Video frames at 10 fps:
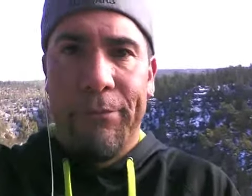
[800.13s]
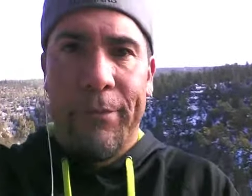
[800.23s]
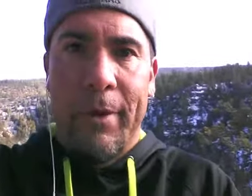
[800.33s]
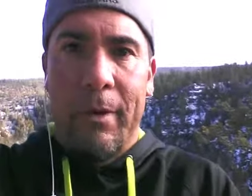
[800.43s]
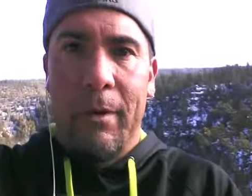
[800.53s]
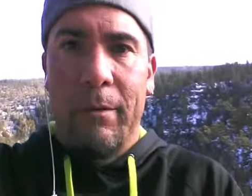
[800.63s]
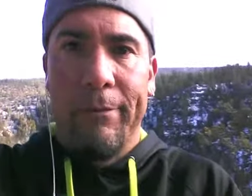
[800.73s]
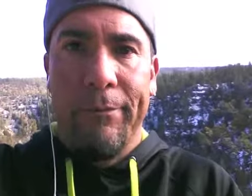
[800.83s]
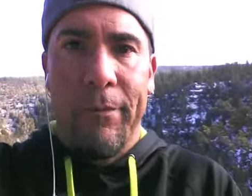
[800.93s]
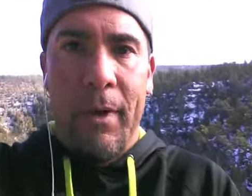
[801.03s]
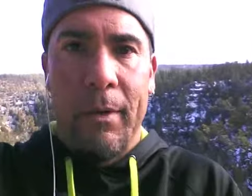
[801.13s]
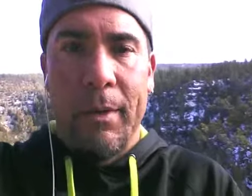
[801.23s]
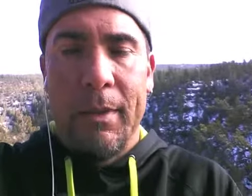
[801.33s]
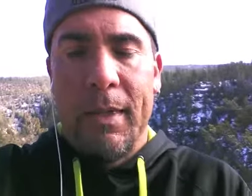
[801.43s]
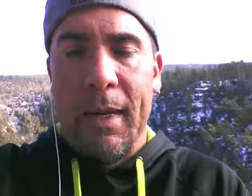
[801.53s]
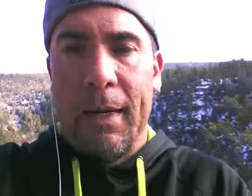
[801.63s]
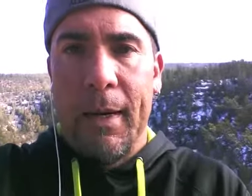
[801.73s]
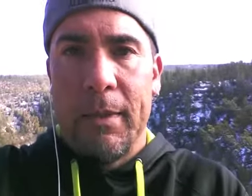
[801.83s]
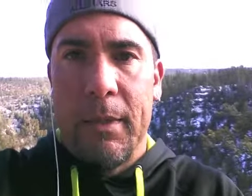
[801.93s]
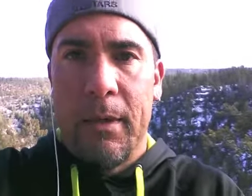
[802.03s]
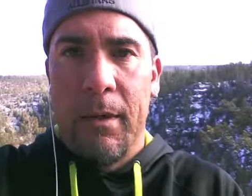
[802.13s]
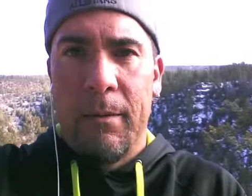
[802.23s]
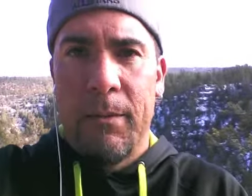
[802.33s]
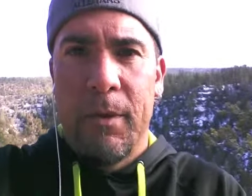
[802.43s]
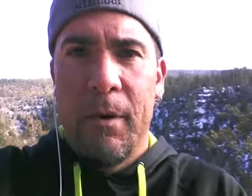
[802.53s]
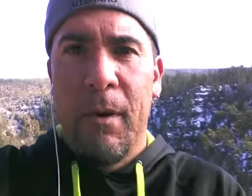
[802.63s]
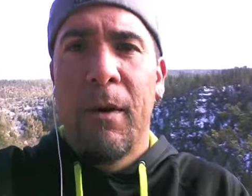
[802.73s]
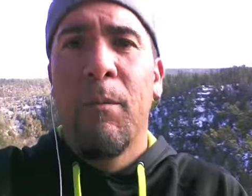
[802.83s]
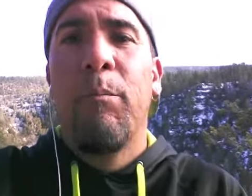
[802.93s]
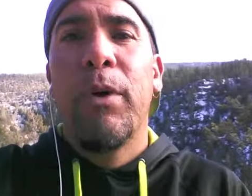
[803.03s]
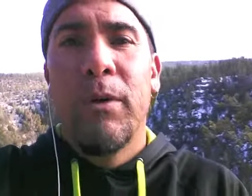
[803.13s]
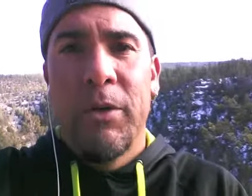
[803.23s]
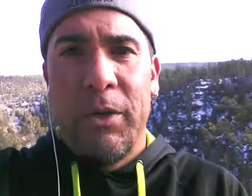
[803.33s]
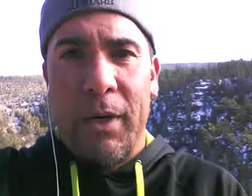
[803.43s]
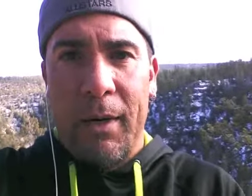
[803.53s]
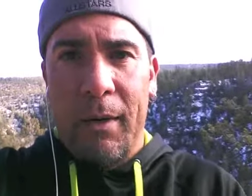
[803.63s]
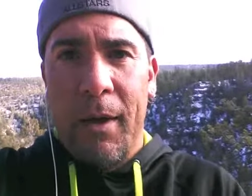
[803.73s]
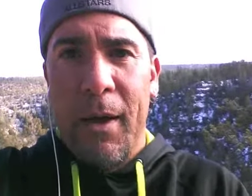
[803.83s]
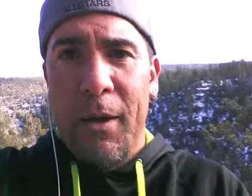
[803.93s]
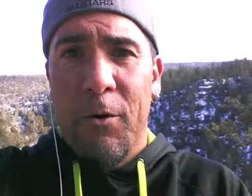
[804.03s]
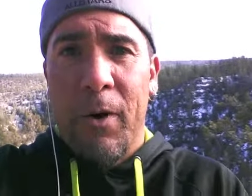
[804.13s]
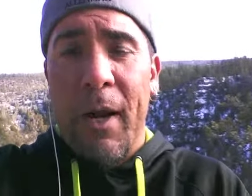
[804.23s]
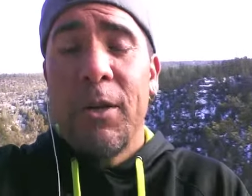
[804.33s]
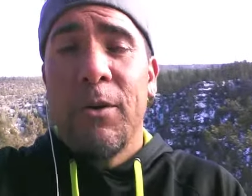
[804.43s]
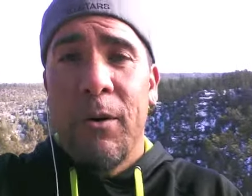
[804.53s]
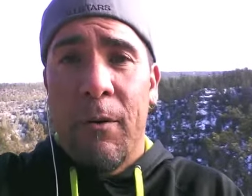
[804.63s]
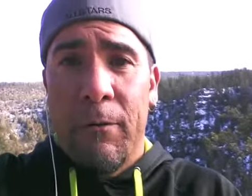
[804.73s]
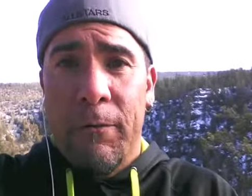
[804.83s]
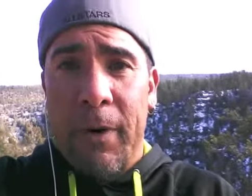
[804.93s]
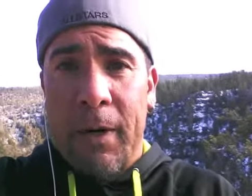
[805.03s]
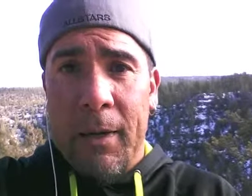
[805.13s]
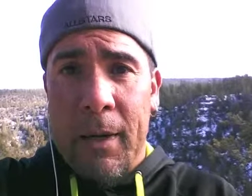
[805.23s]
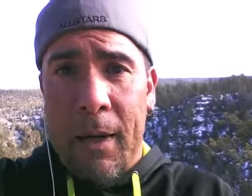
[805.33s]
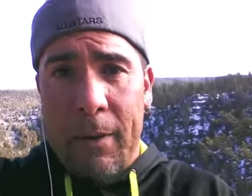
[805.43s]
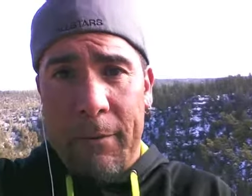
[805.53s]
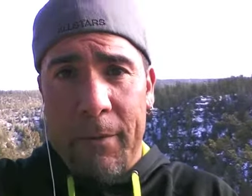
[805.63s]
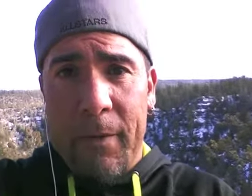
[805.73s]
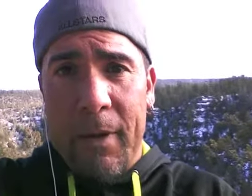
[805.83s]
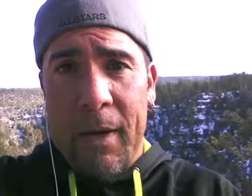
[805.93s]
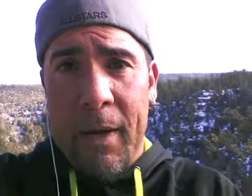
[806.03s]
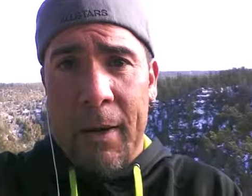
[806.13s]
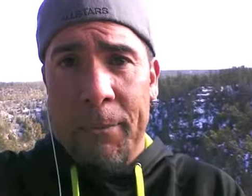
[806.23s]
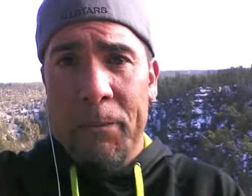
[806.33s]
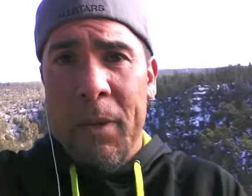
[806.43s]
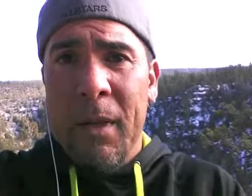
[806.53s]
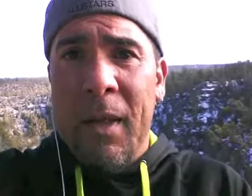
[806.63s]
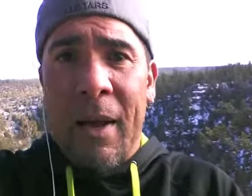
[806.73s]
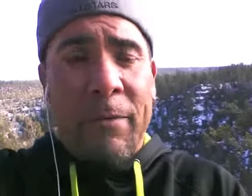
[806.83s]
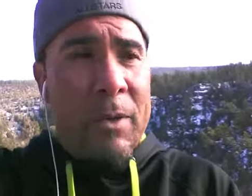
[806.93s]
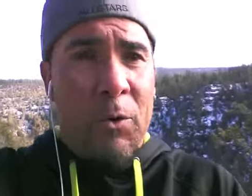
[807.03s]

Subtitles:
so I'll just take it as it comes. Bullshit. Create your own freaking life, okay? Life is